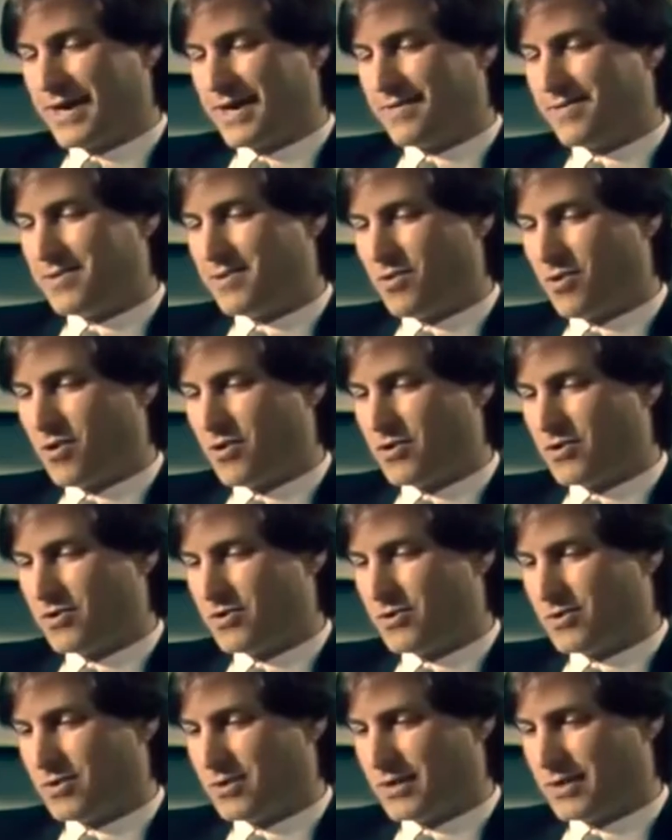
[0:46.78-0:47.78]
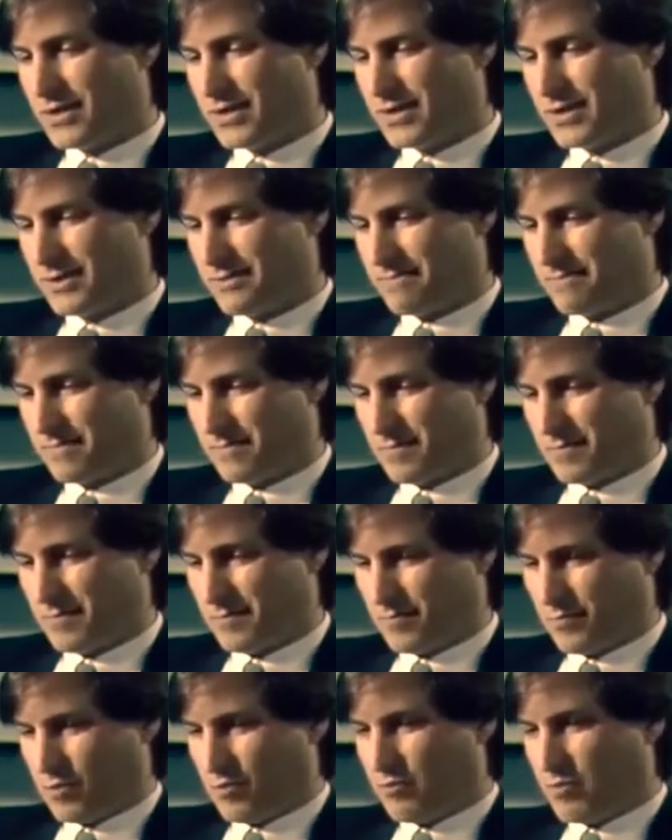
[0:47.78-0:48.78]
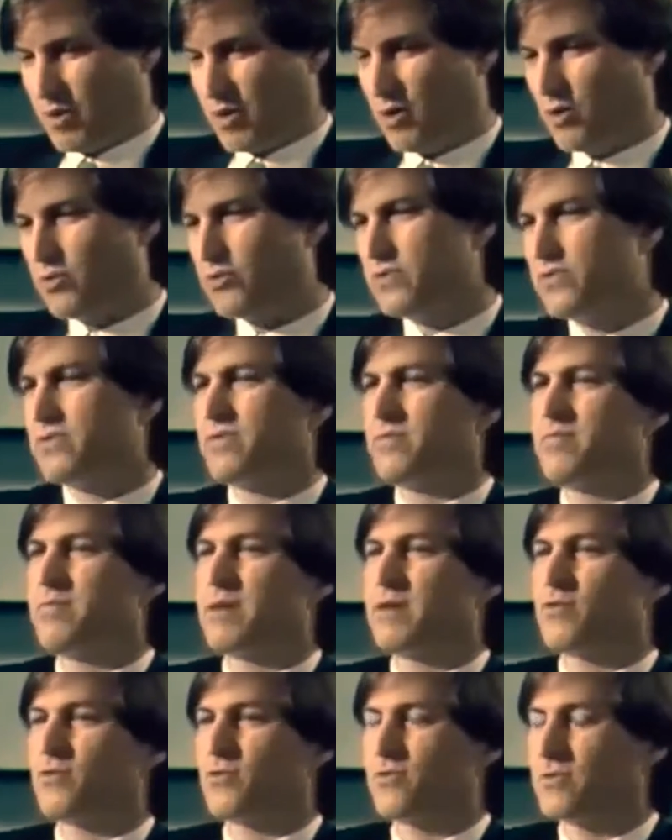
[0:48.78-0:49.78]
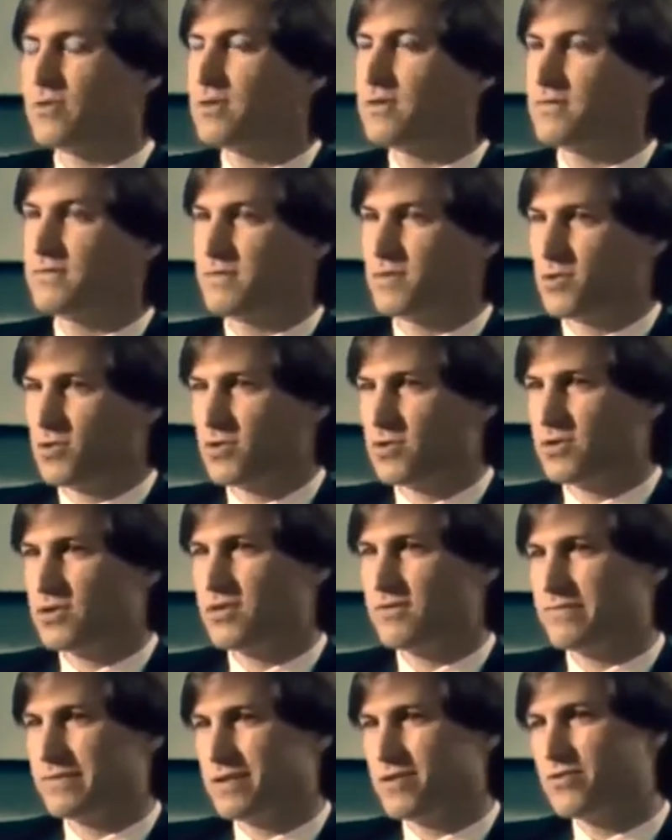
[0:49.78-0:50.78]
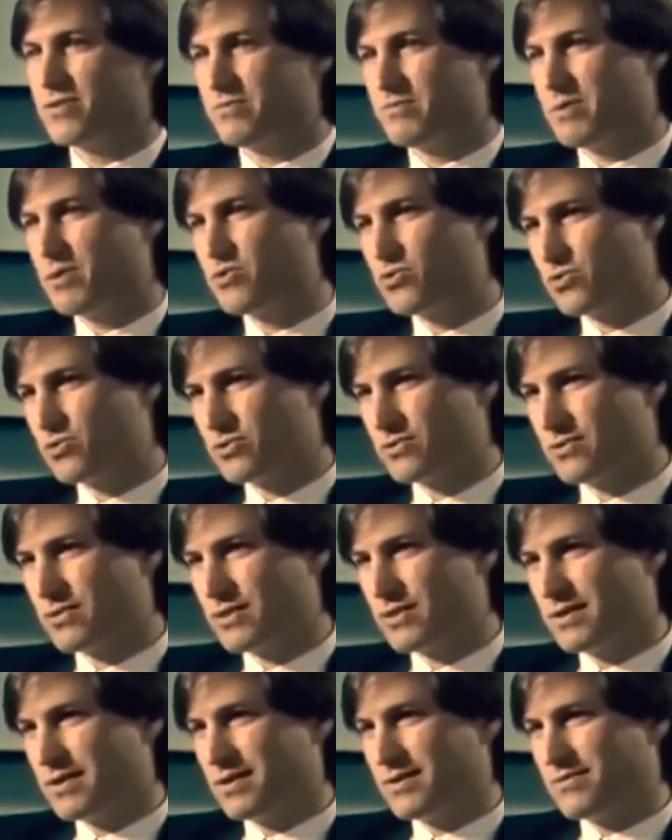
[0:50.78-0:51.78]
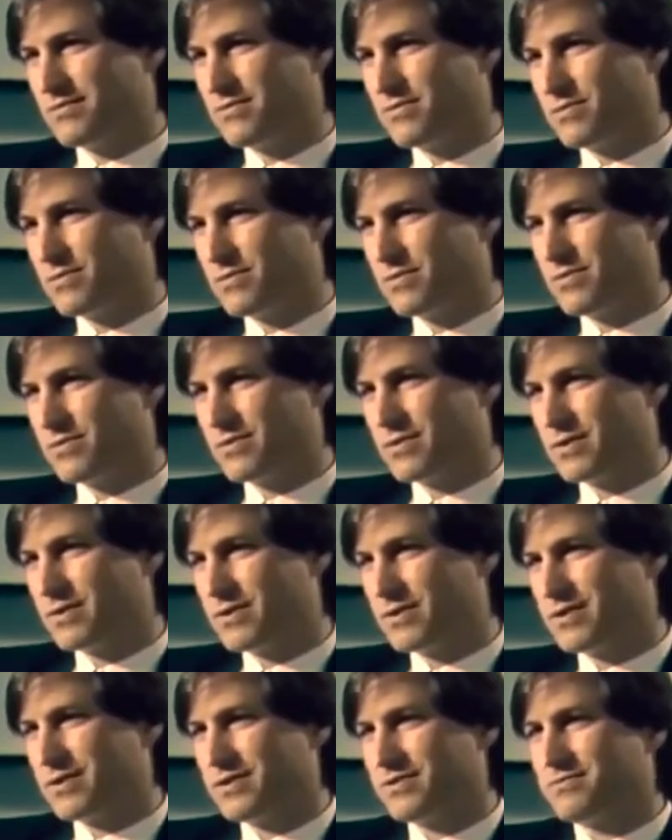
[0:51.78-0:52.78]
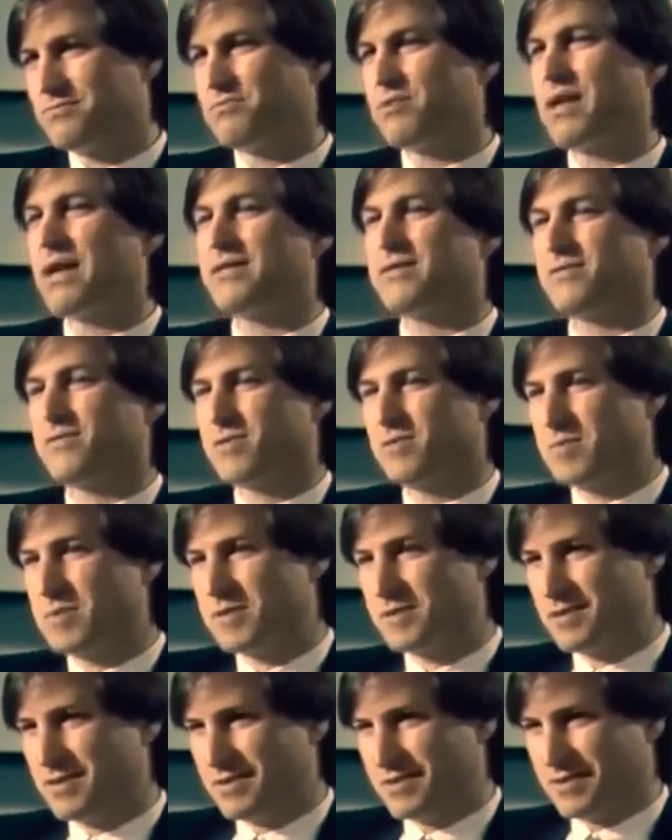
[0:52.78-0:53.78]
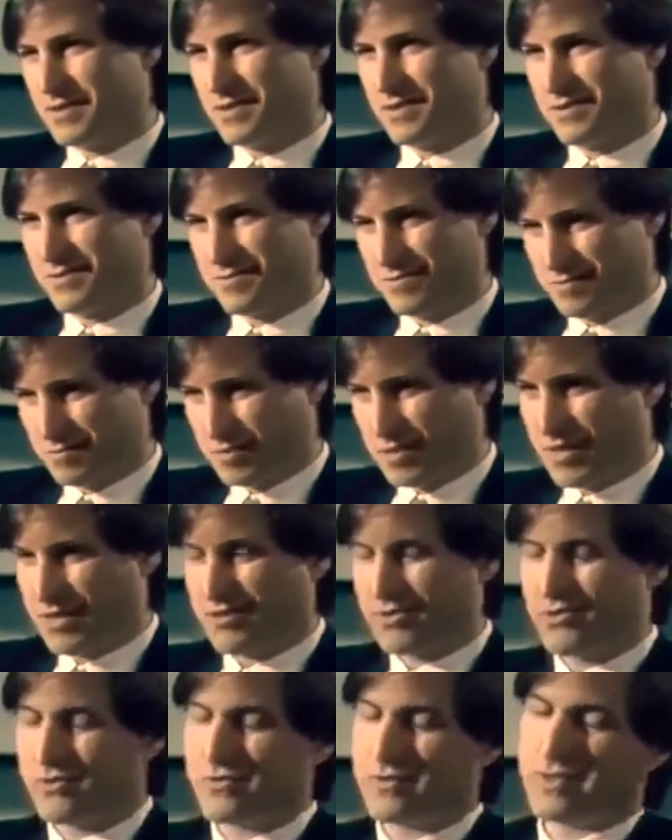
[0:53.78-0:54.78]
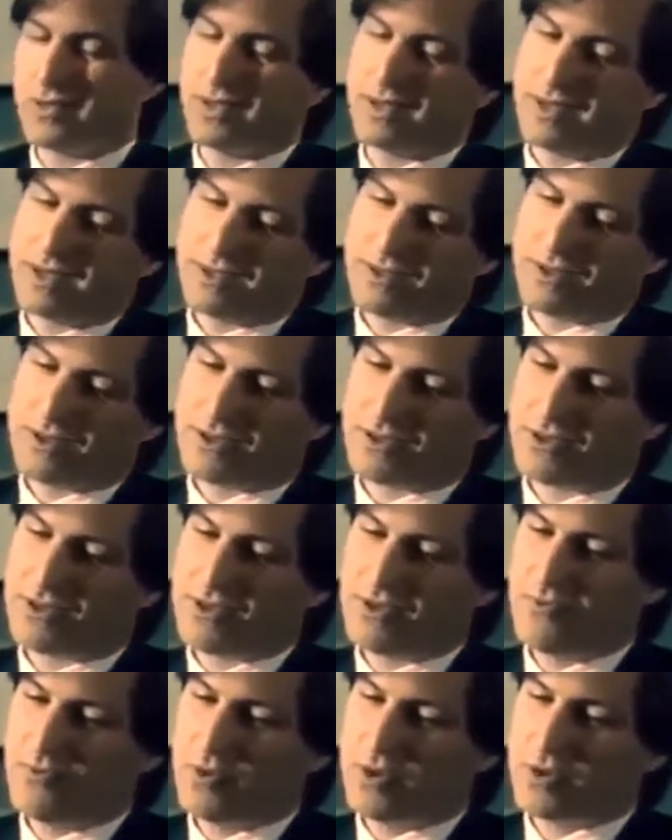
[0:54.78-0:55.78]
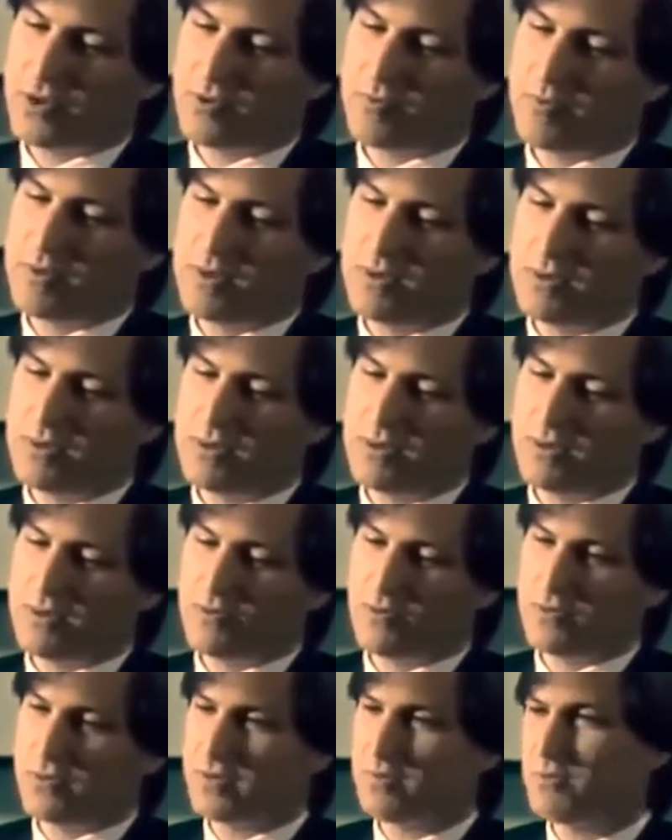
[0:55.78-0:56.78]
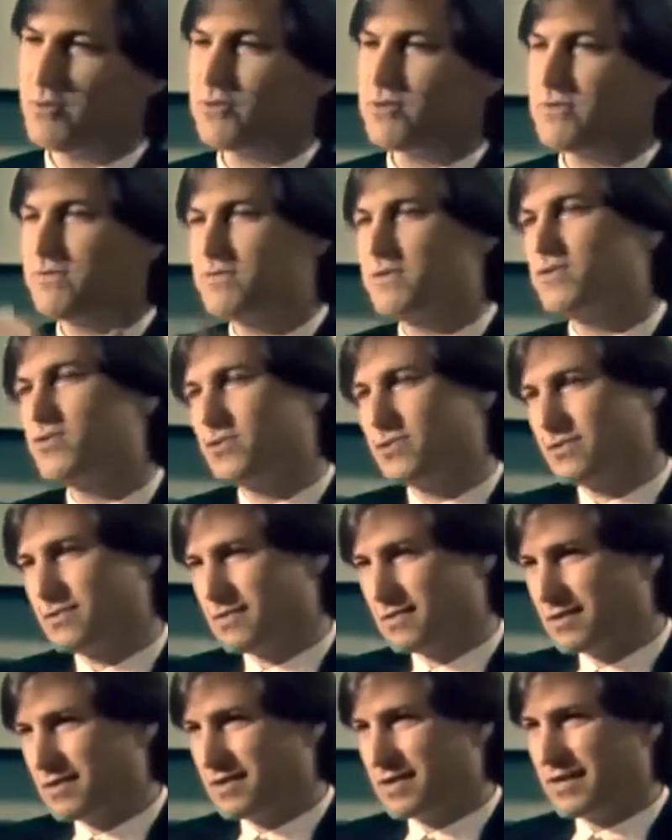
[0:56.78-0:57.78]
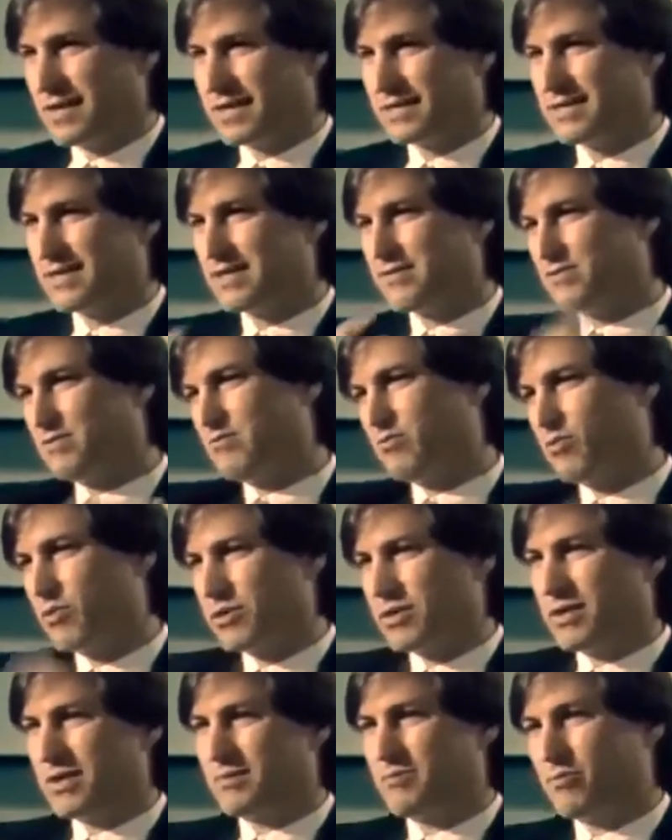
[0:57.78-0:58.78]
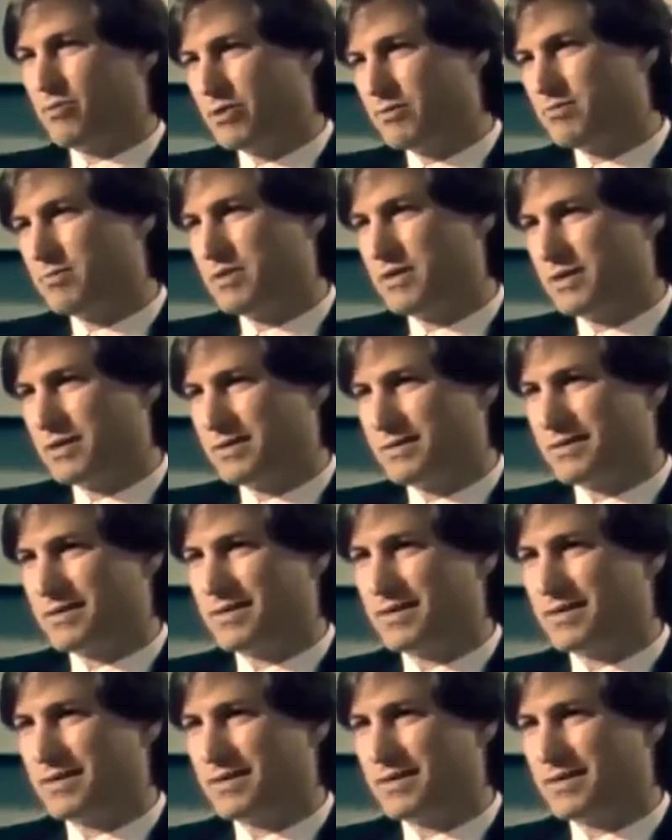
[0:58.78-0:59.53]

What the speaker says: And the article proposed to measure the efficiency of locomotion for lots of species on planet Earth to see which species was the most efficient at getting from point A to point B.